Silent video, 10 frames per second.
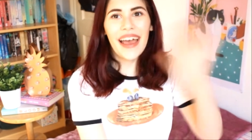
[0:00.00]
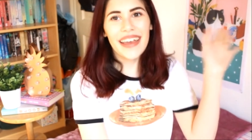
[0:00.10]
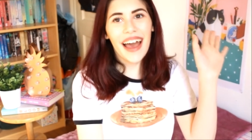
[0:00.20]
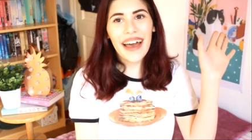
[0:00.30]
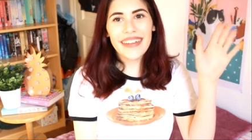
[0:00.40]
Hey
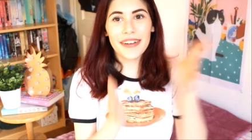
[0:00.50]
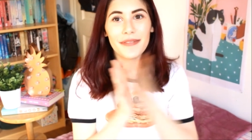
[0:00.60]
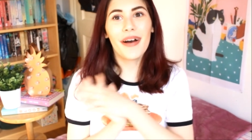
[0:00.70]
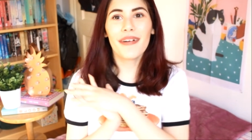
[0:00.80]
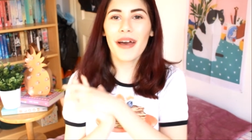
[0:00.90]
guys, and
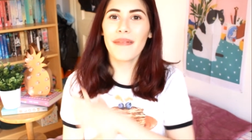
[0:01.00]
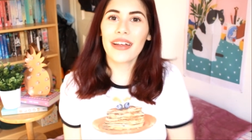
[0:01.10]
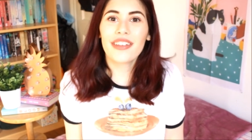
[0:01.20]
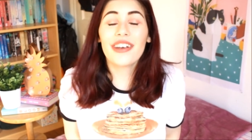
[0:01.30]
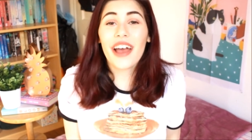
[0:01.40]
welcome
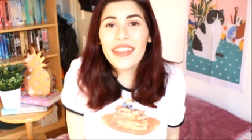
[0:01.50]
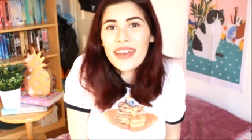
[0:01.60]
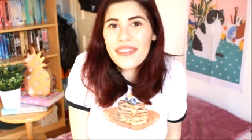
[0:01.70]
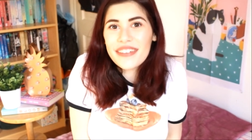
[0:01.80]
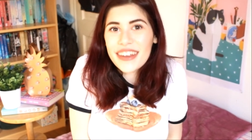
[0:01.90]
to
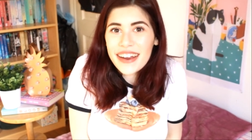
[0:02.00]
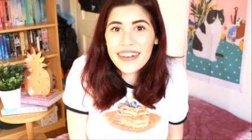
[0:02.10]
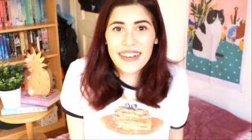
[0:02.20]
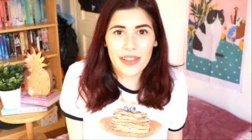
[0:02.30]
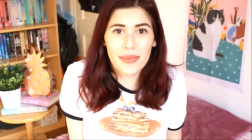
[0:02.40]
another video
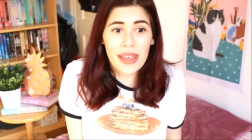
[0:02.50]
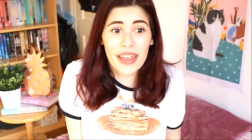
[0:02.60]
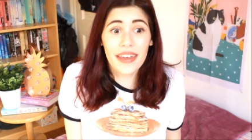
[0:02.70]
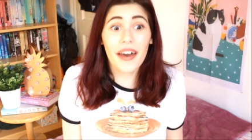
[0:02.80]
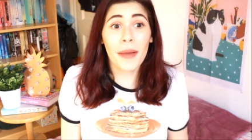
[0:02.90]
this
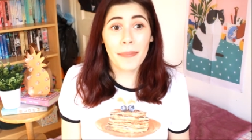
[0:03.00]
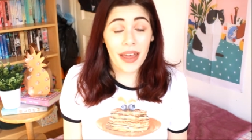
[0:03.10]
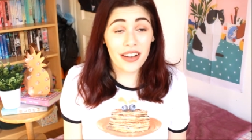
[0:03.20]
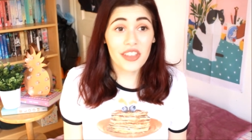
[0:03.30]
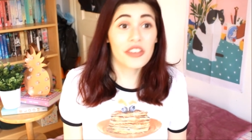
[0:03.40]
week. I
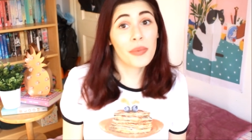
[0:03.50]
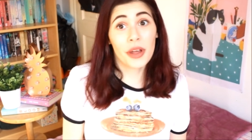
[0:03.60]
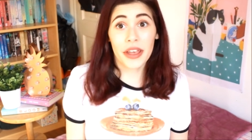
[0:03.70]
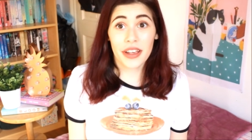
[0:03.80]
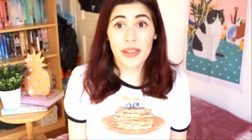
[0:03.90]
bet you
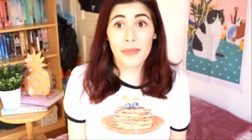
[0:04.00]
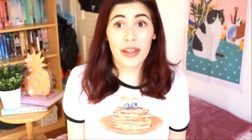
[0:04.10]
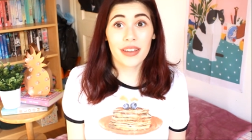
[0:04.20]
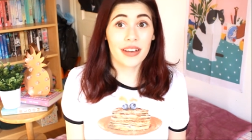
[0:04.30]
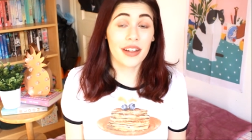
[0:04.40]
weren't
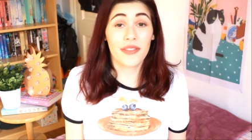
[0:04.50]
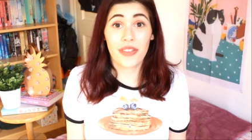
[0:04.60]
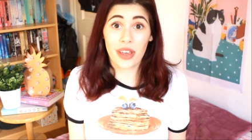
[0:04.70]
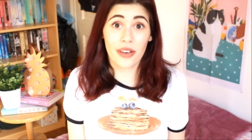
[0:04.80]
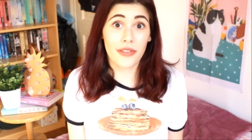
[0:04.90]
expecting another
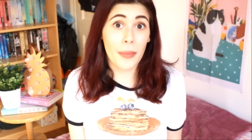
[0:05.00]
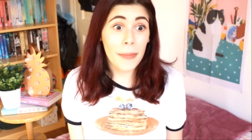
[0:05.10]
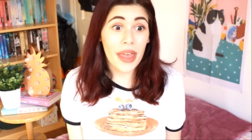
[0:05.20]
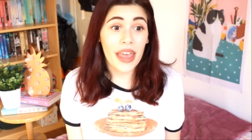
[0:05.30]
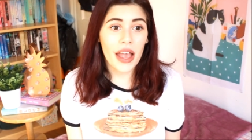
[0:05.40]
video from
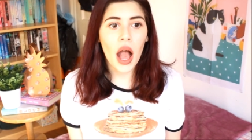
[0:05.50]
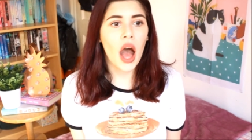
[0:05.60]
me.